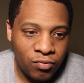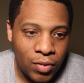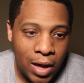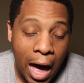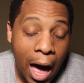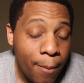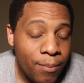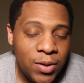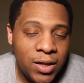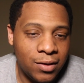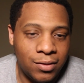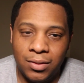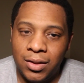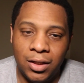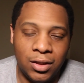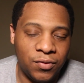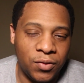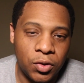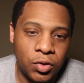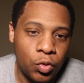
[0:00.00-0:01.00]
obvious
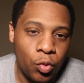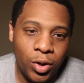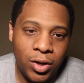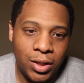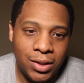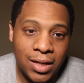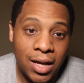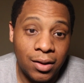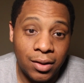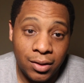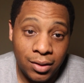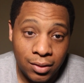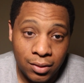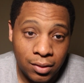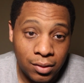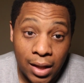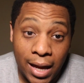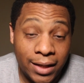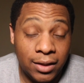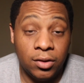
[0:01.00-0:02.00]
things for storytelling,
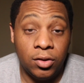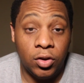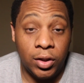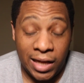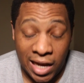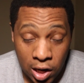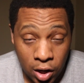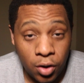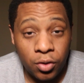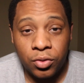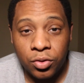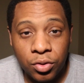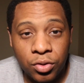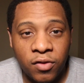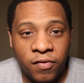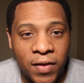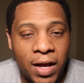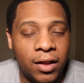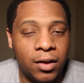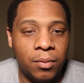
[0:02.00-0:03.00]
like character
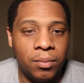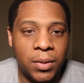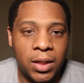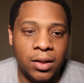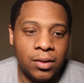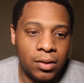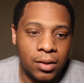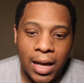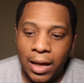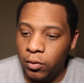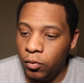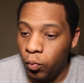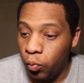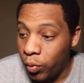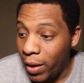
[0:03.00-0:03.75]
development, like